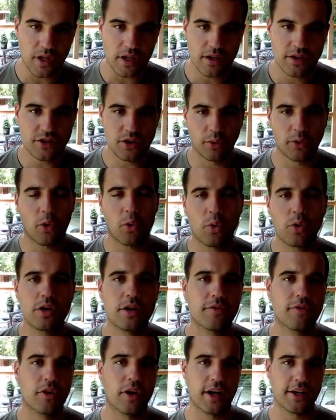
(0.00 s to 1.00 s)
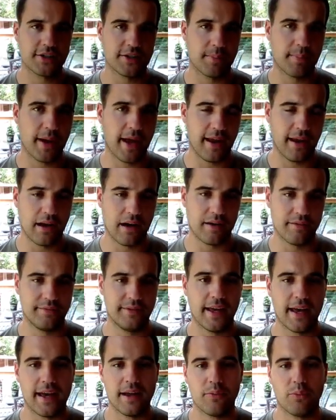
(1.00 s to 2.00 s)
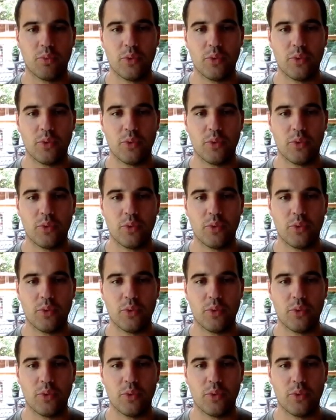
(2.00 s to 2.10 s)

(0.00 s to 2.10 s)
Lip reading: So in order for us to pay off debt,